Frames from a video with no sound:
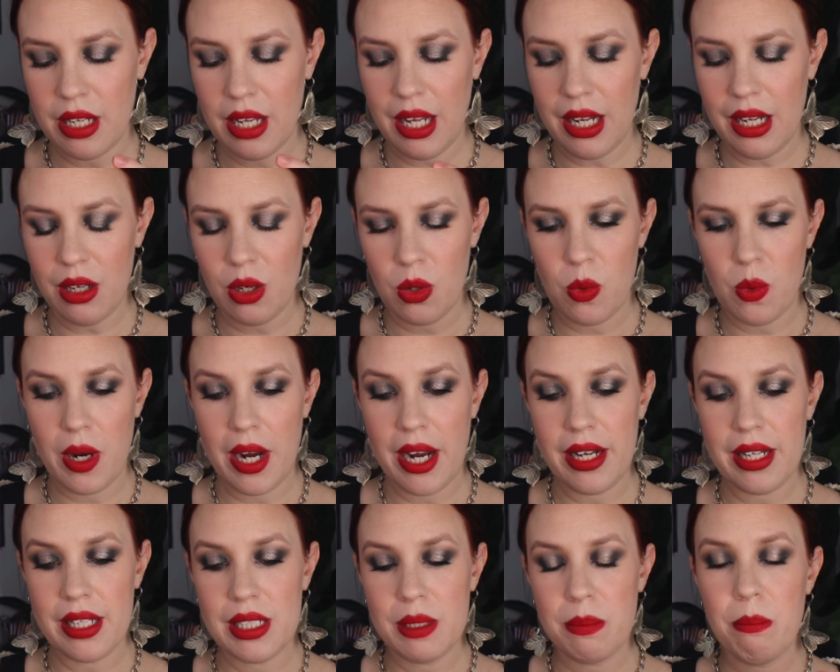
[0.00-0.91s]
Not
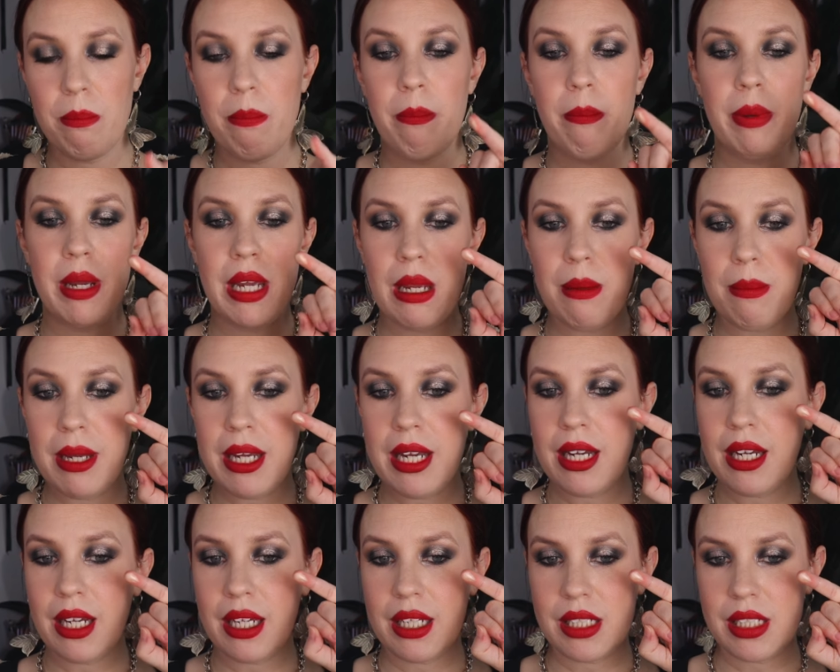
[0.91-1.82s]
quite as
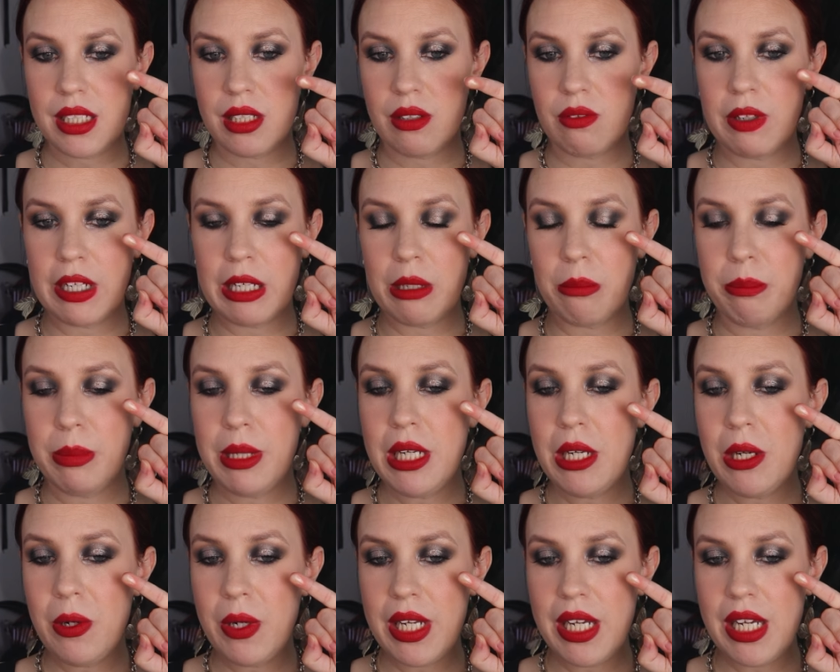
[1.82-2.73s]
beaming as the Rare
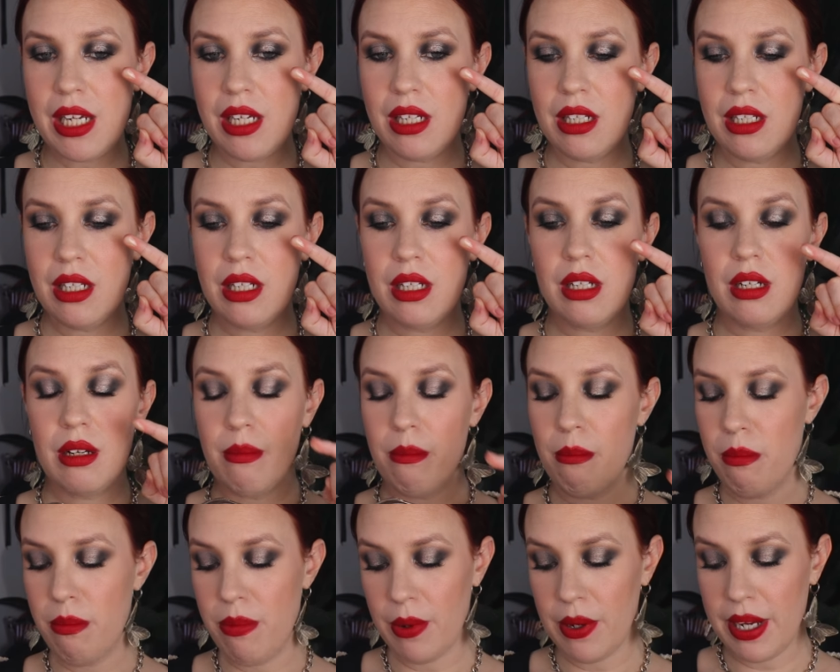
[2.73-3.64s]
Beauty,
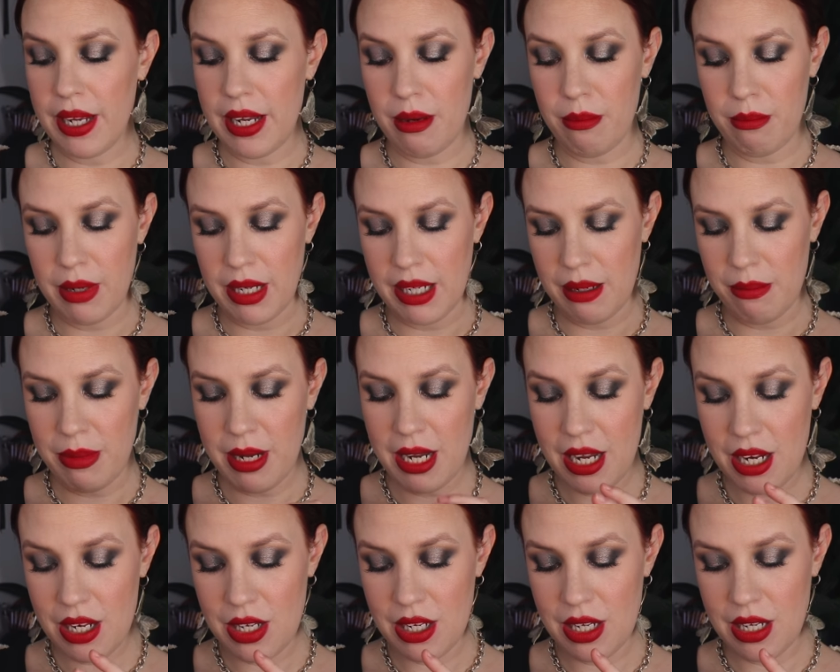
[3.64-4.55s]
but in my
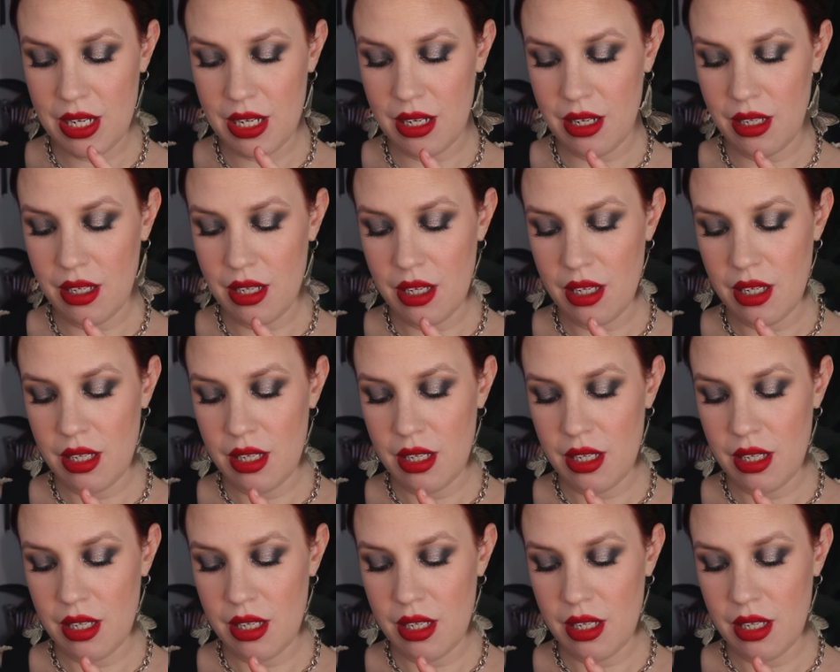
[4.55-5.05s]
opinion,